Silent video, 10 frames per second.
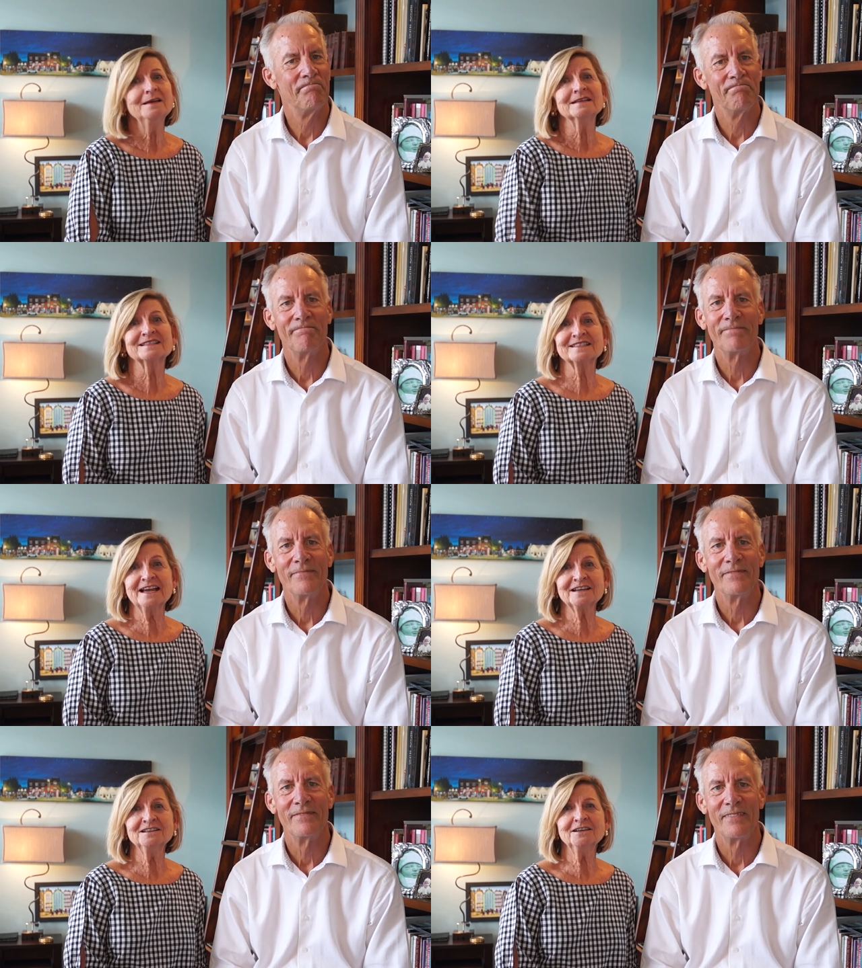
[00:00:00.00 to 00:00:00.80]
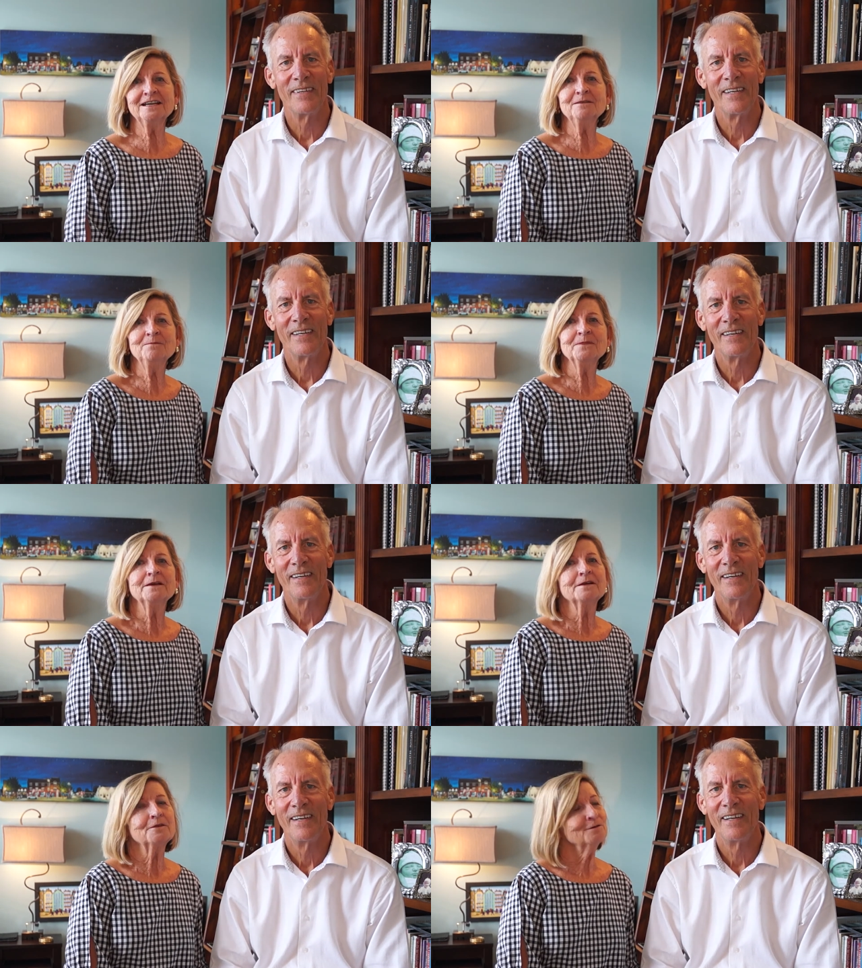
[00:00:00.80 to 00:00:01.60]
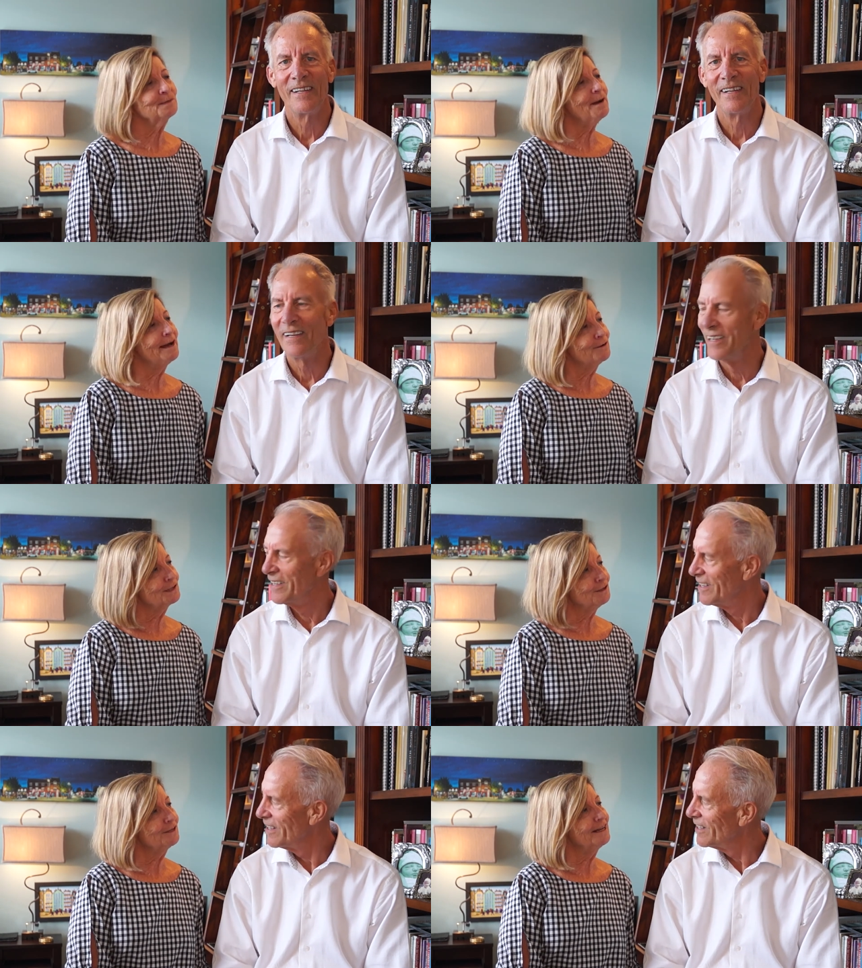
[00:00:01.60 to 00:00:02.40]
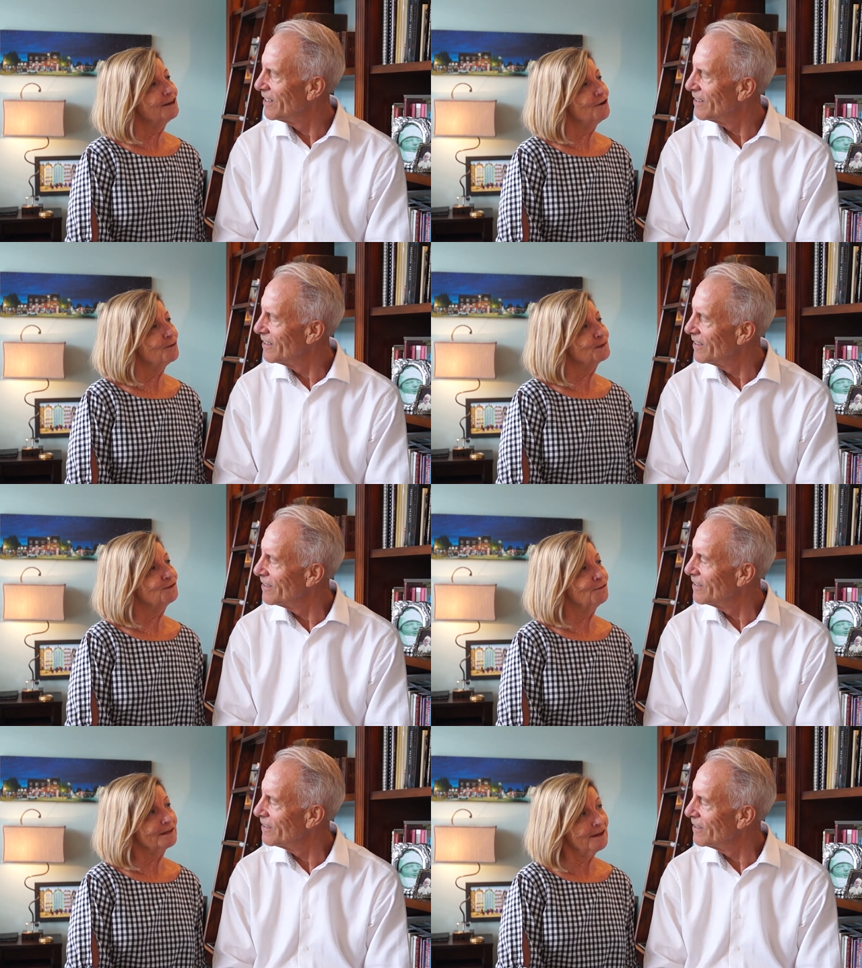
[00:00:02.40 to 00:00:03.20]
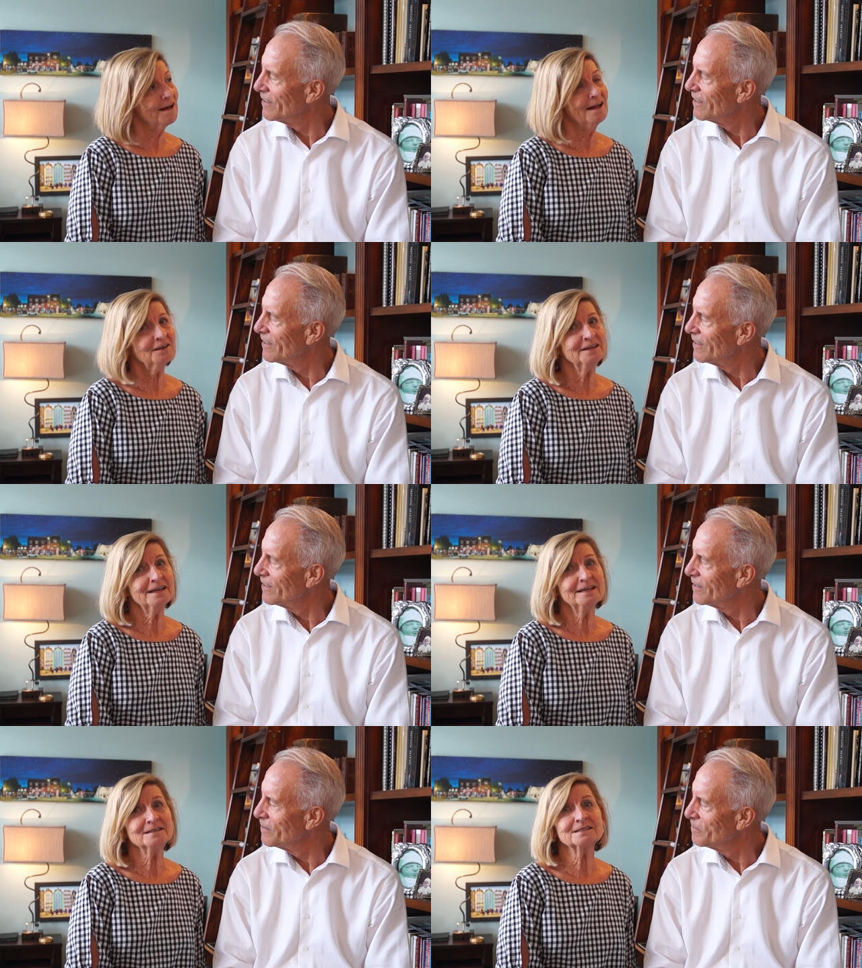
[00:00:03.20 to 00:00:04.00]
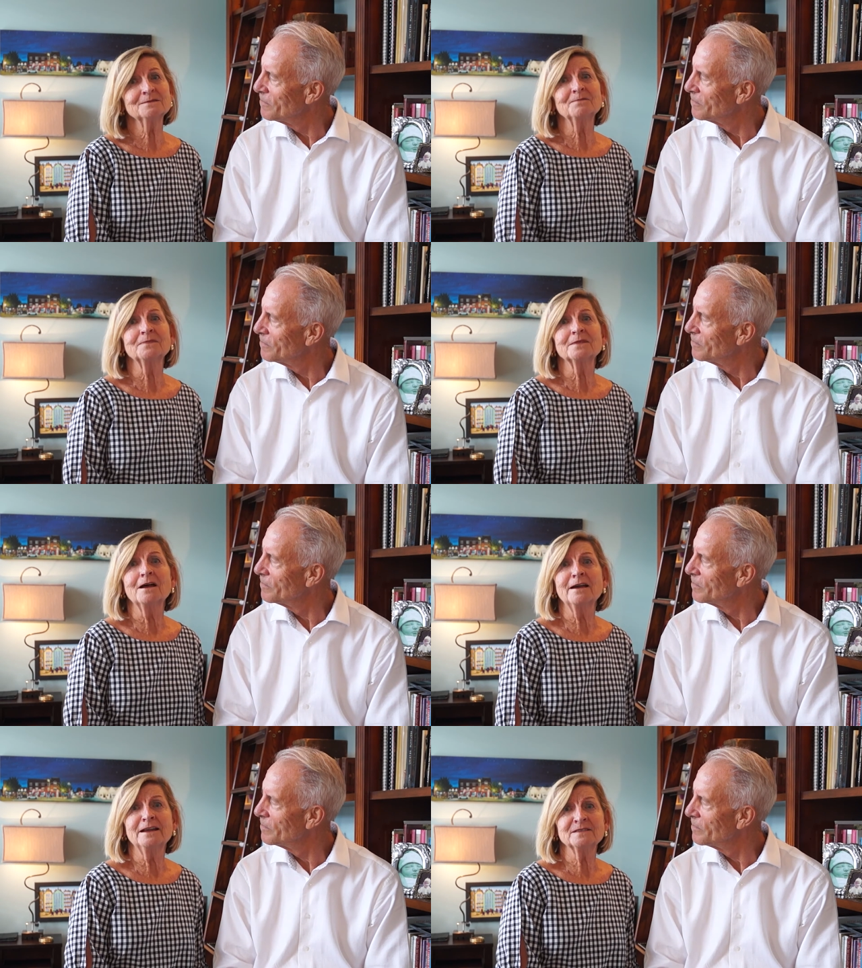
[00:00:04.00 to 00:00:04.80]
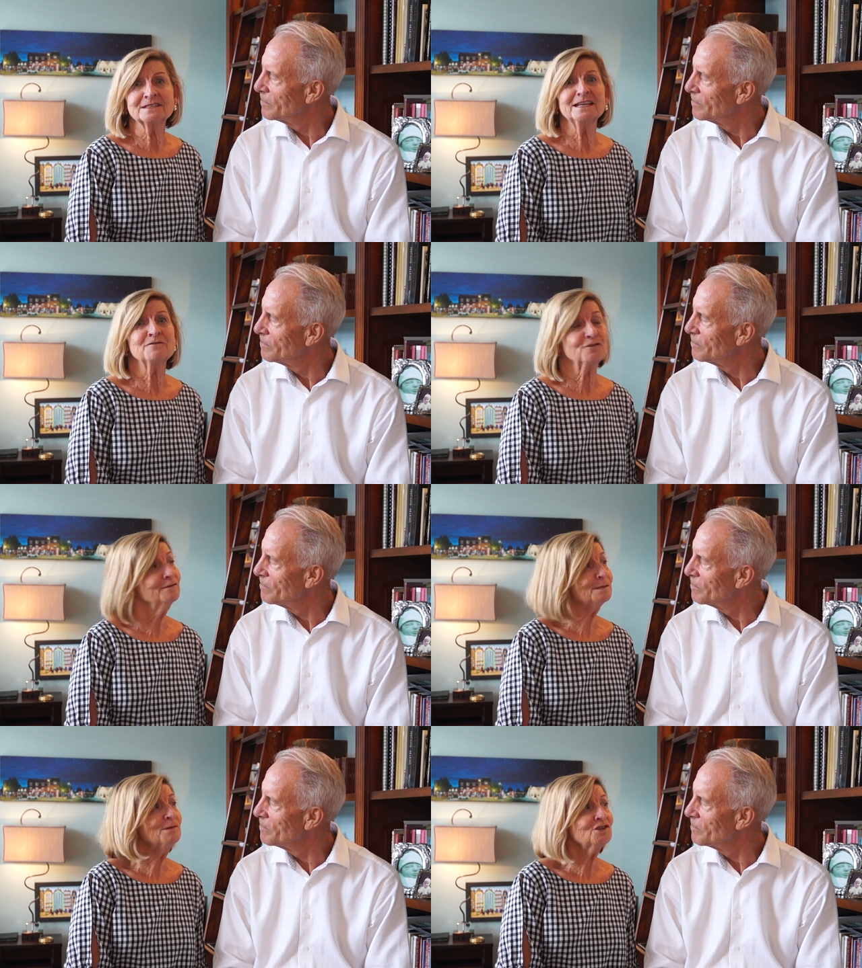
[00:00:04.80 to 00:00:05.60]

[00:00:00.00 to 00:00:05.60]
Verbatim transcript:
Speaker 1: Secondly, those buyers looking at homes during the holidays, instead of Christmas